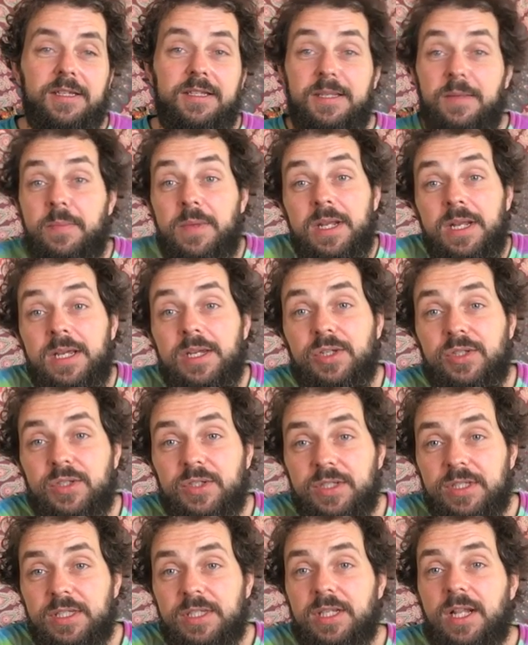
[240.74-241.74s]

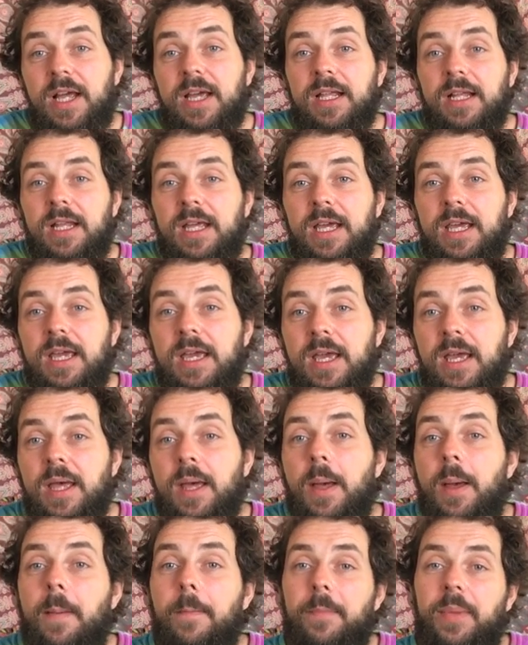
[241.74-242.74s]
diminished slightly,
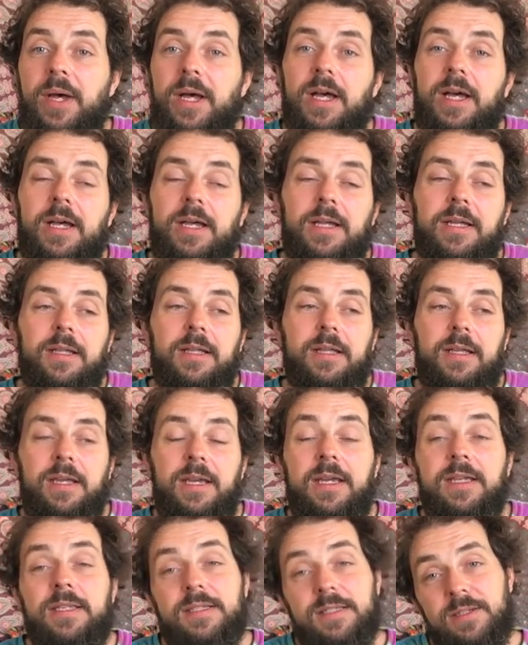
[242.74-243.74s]
but
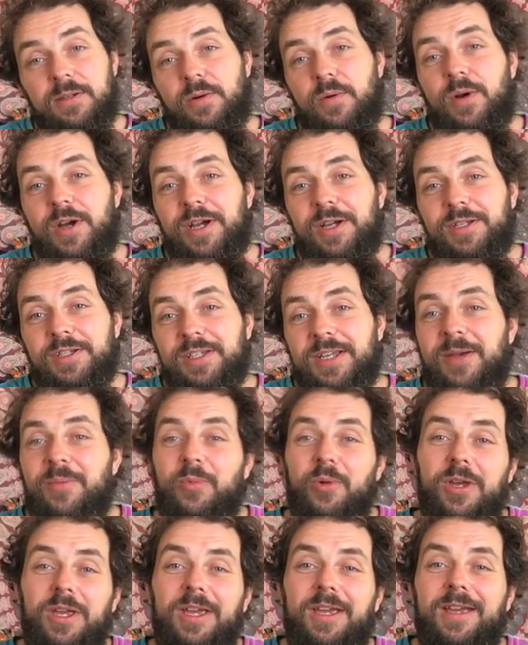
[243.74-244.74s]
it still works,
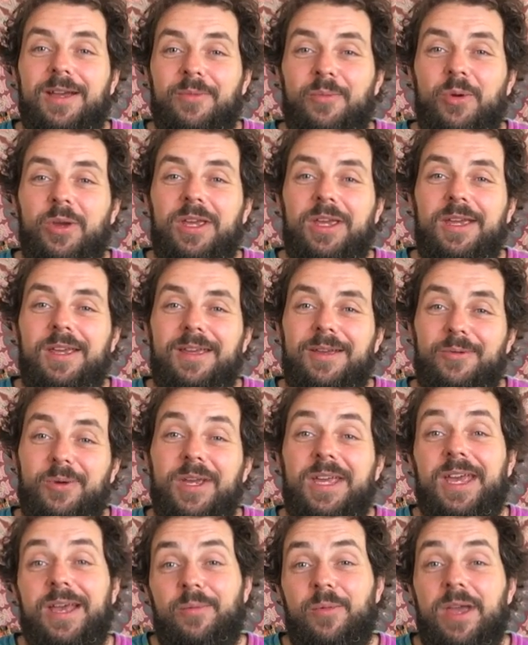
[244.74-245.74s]
and we
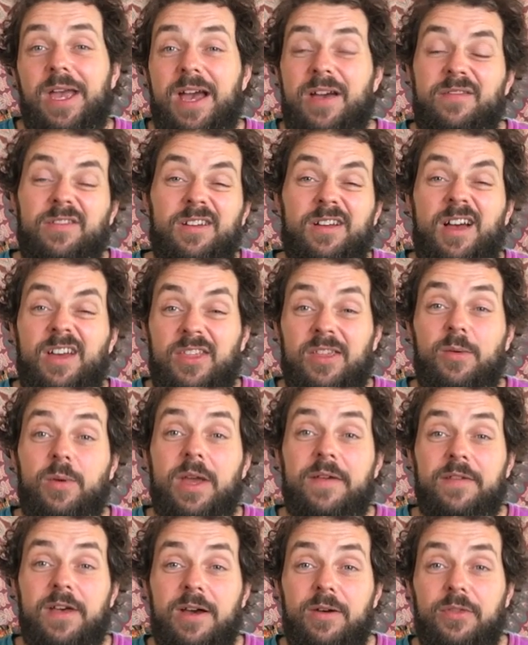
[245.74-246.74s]
have I think we
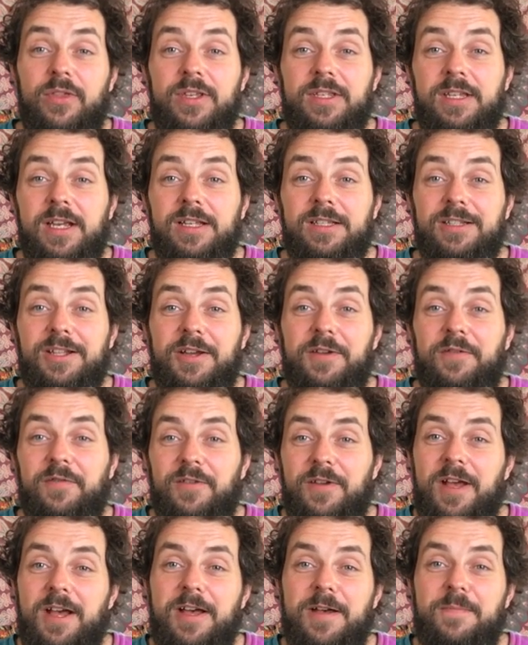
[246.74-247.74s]
have a healthy sex life,
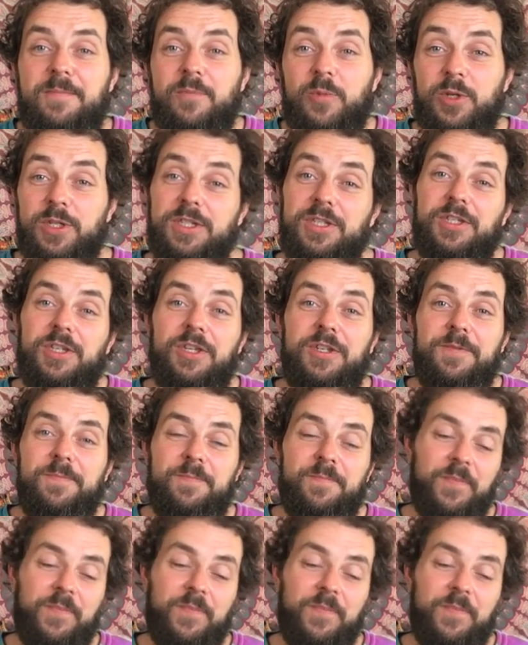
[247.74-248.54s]
which is good.